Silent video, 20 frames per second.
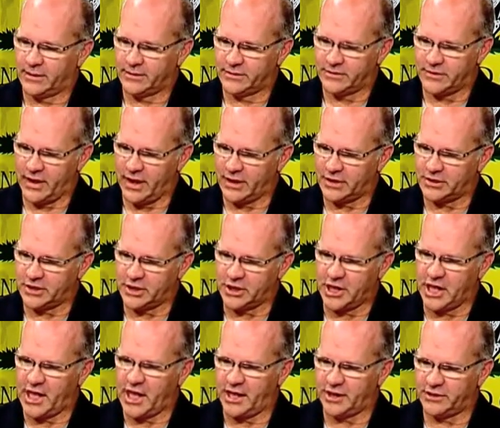saying she
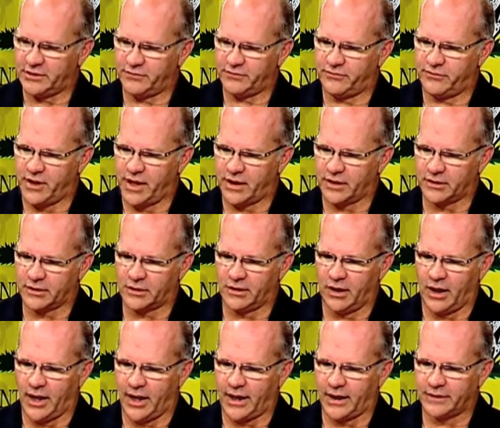can't defend
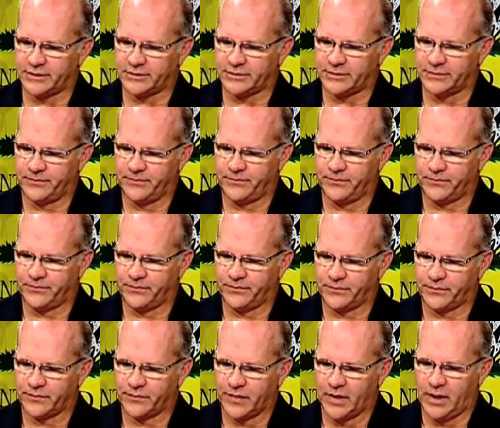clients.
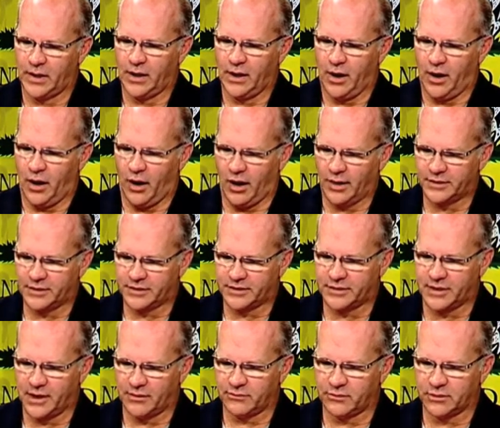On
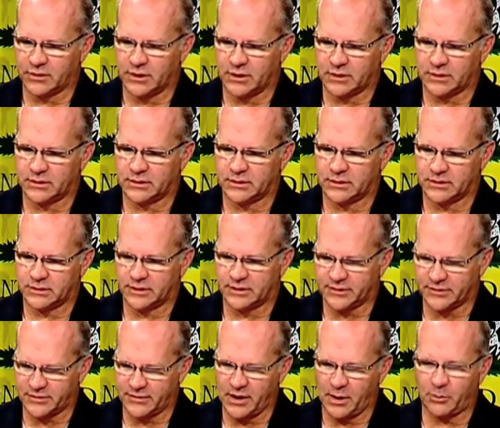
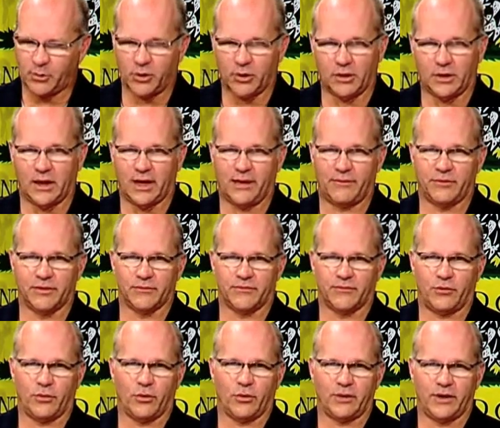December eleventh,
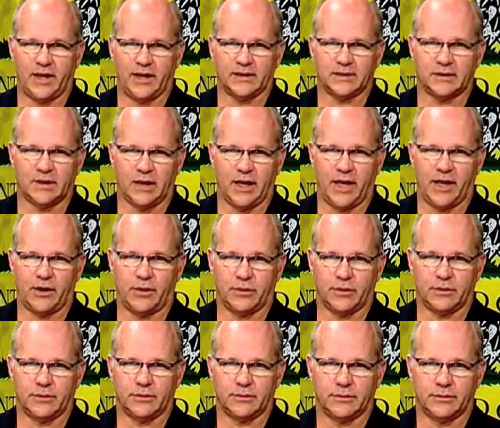four days
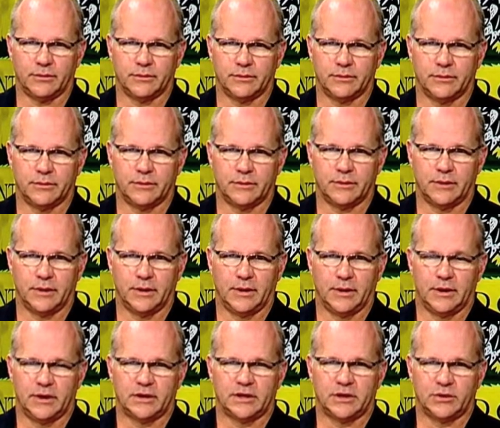later,
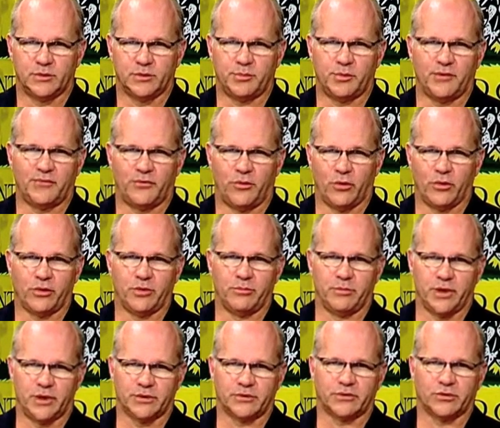she was before the
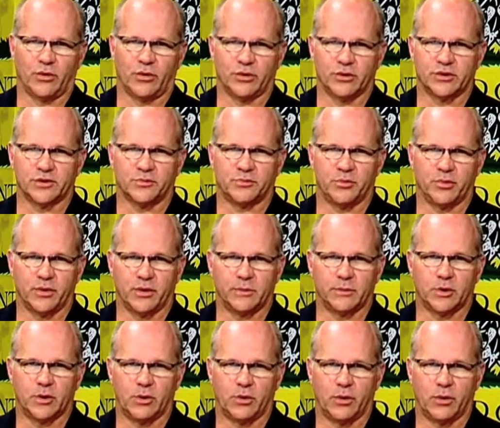Minnesota
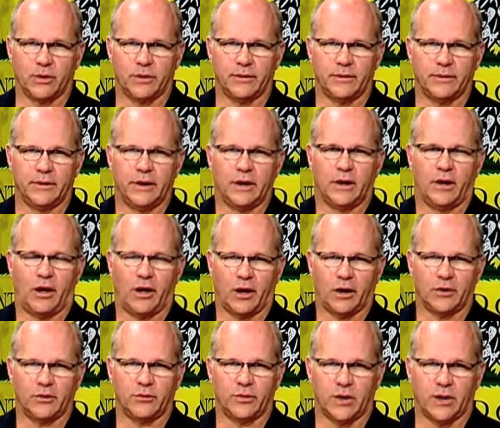Supreme Court
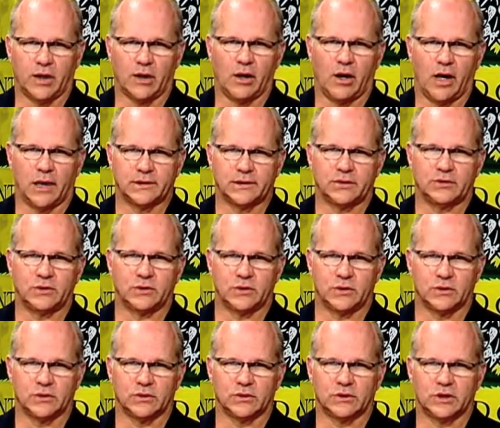arguing a
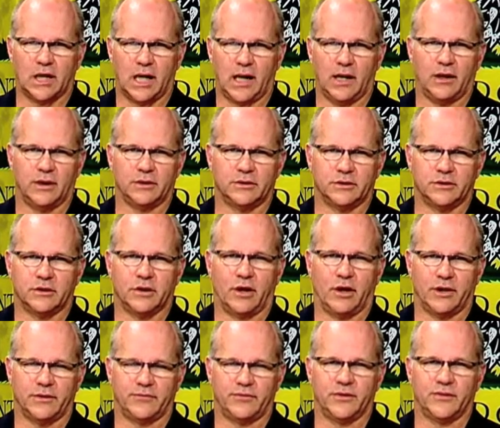constitutional challenge
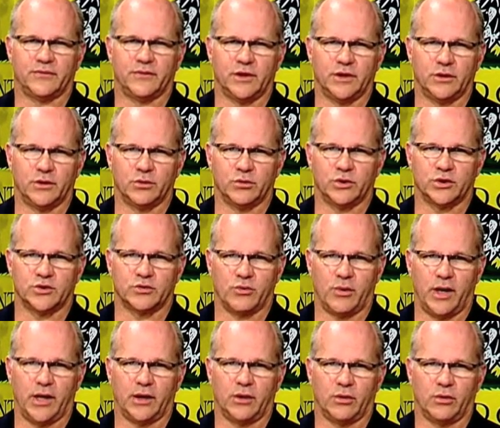on fifty-year
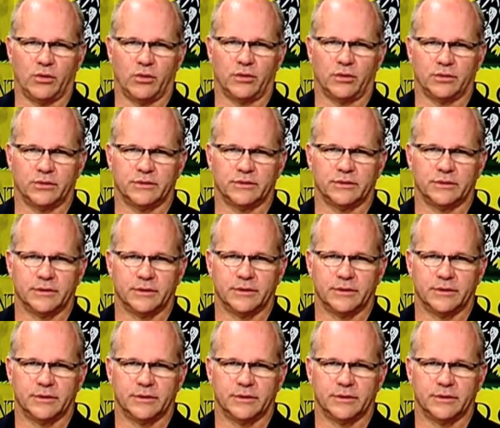restraining orders,